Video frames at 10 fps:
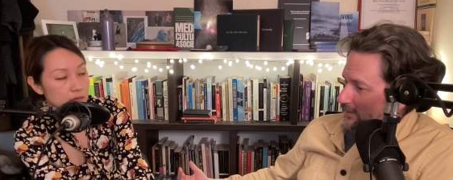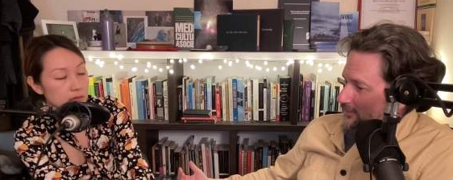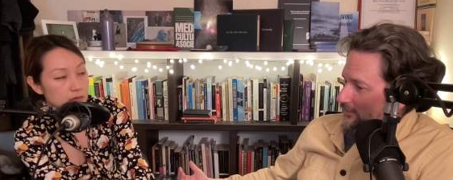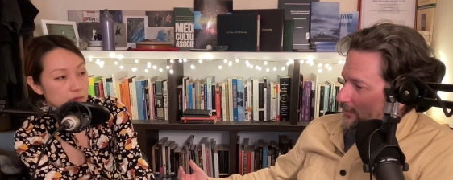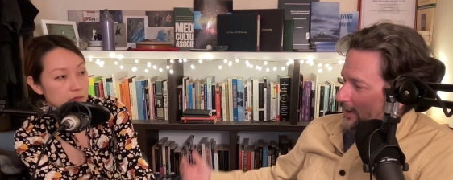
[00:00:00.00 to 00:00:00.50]

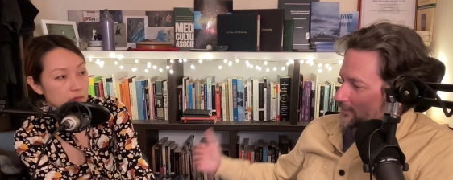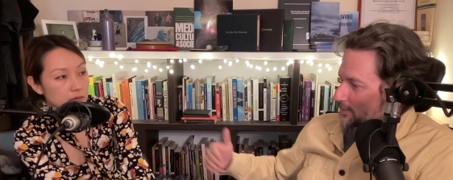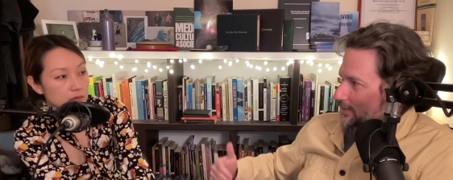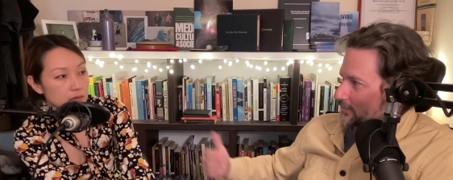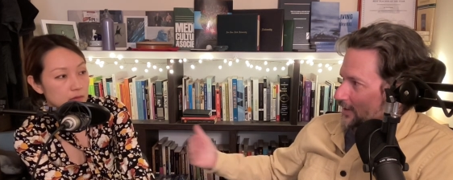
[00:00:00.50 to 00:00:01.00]
Speaker 1: So you have to
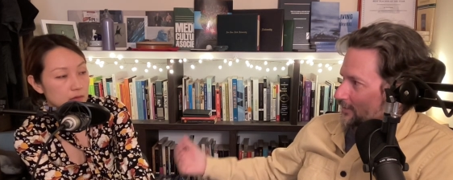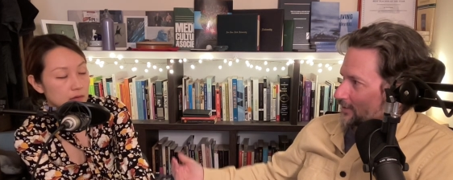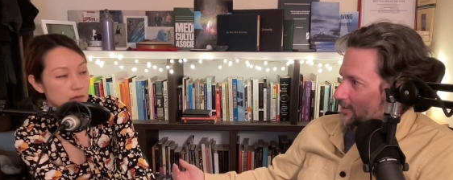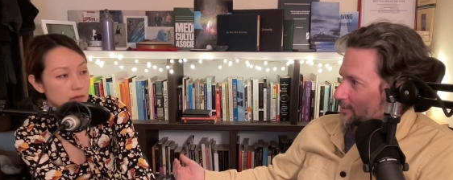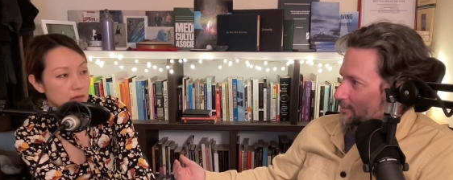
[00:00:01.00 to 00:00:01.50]
be
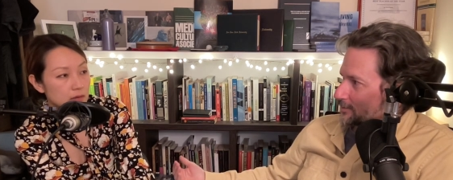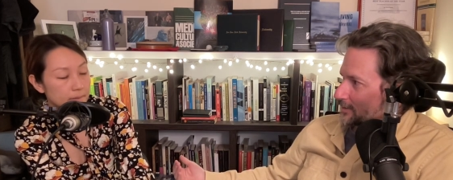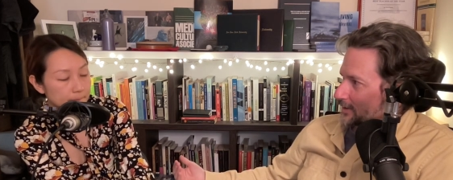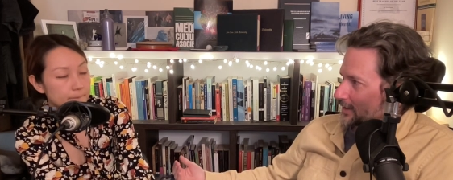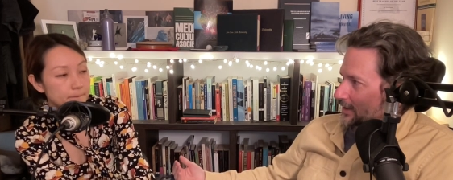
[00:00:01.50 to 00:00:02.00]
sensitive
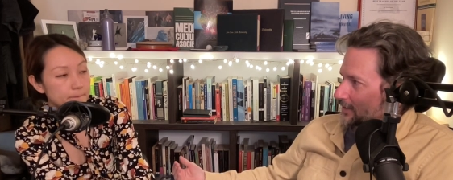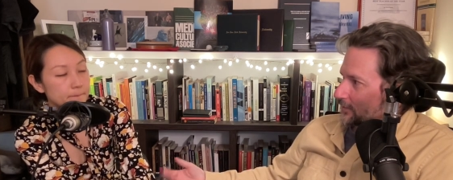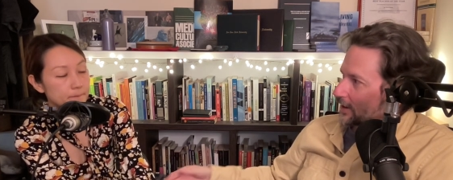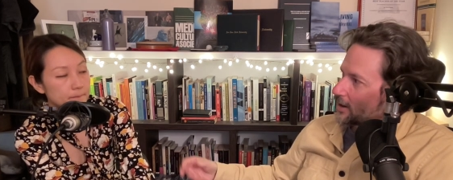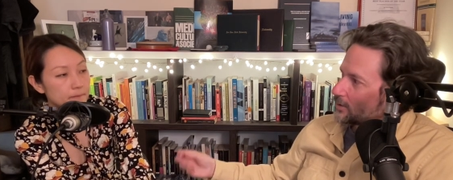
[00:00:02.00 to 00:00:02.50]
mm-hmm. and
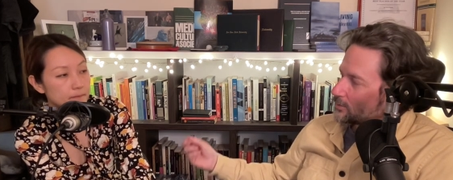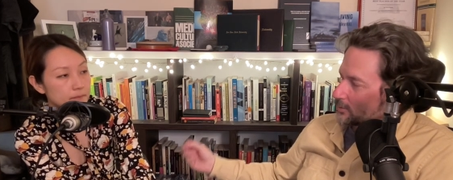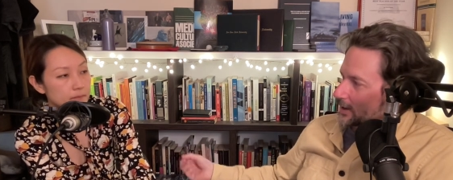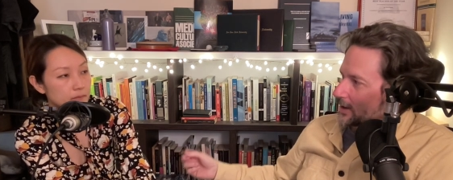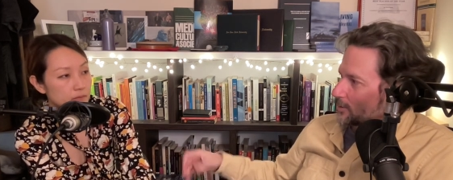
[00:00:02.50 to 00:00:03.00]
say, "Oh,
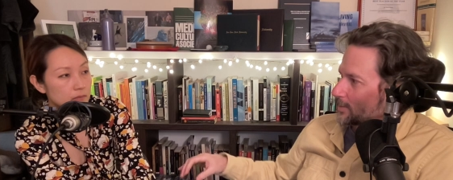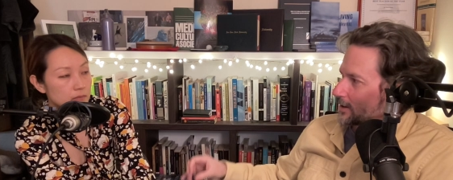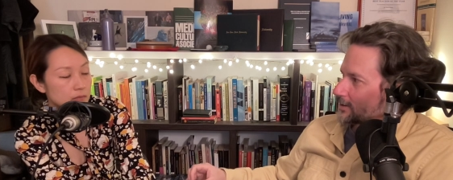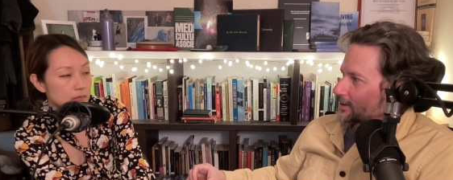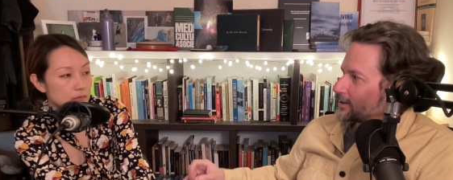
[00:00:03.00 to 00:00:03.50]
well, how
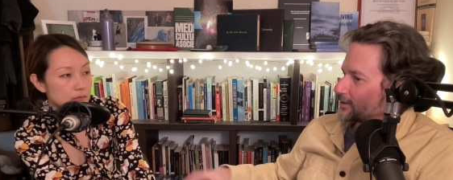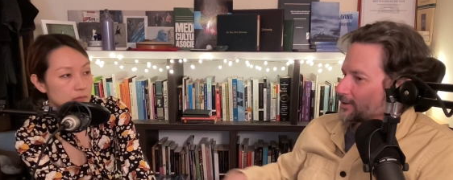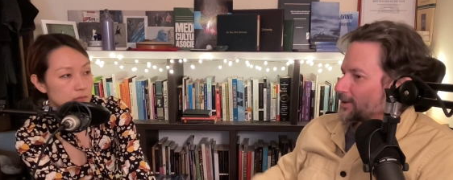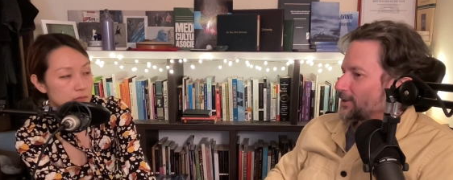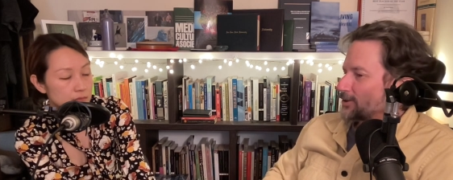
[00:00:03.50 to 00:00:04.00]
about you know?"
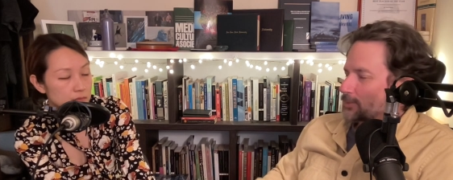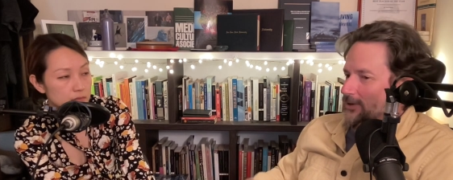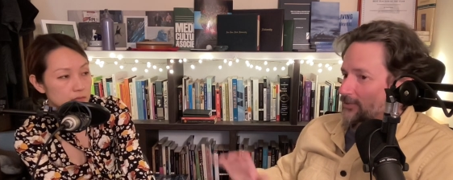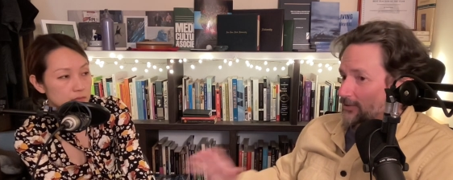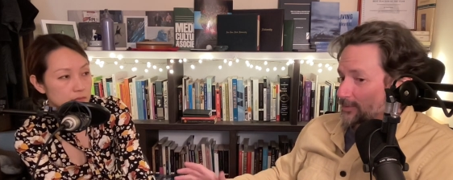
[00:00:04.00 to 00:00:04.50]
You want
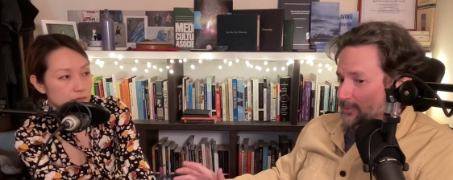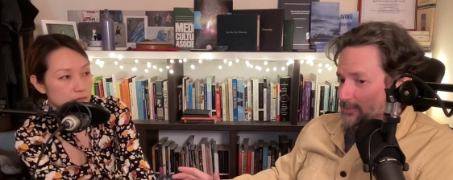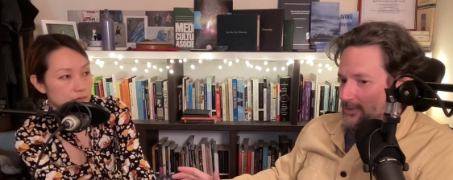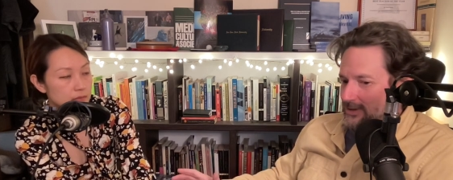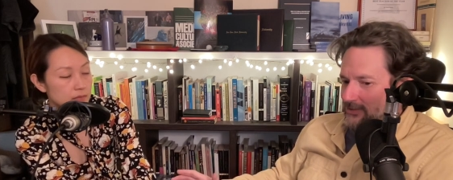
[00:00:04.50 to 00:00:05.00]
to see someone
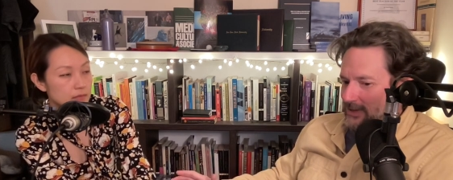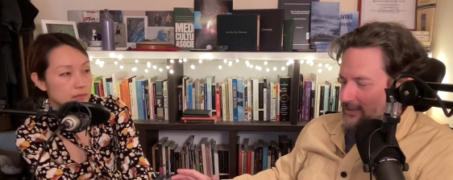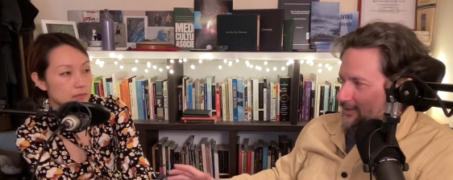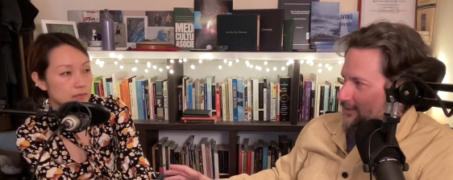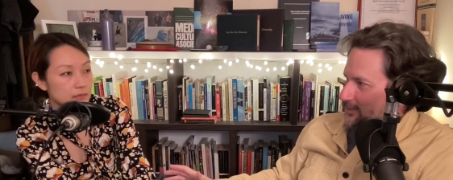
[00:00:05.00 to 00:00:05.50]
really
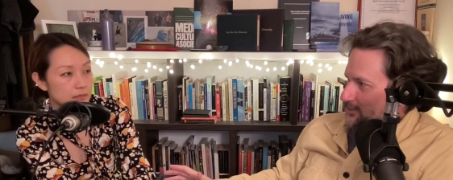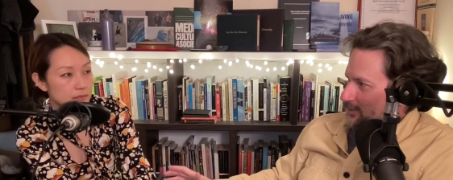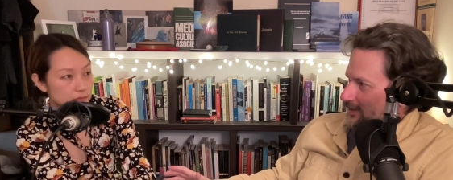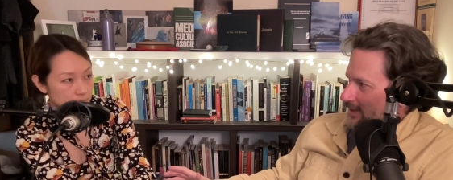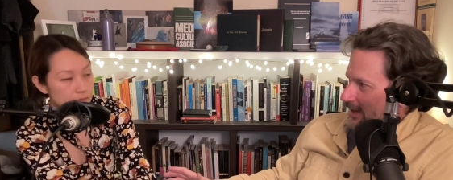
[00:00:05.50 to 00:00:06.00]
sensitive and
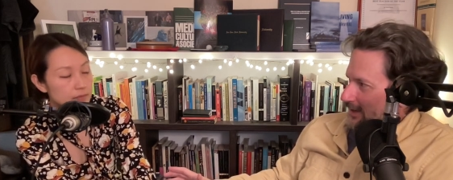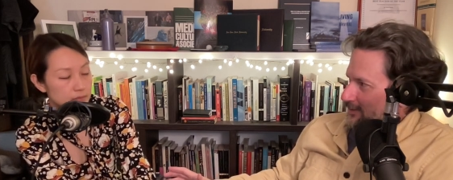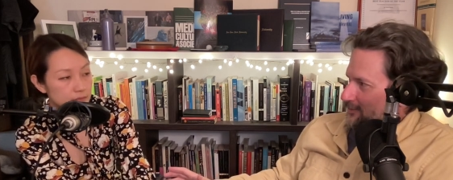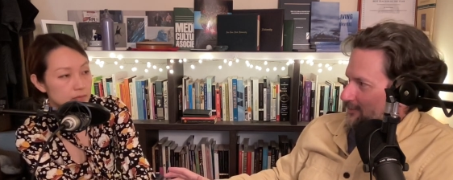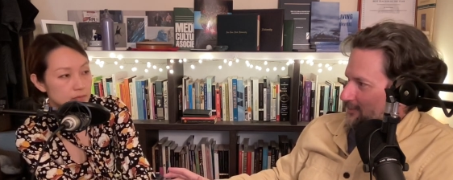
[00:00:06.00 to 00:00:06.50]
really kind
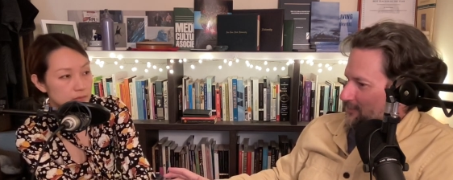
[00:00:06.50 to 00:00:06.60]
of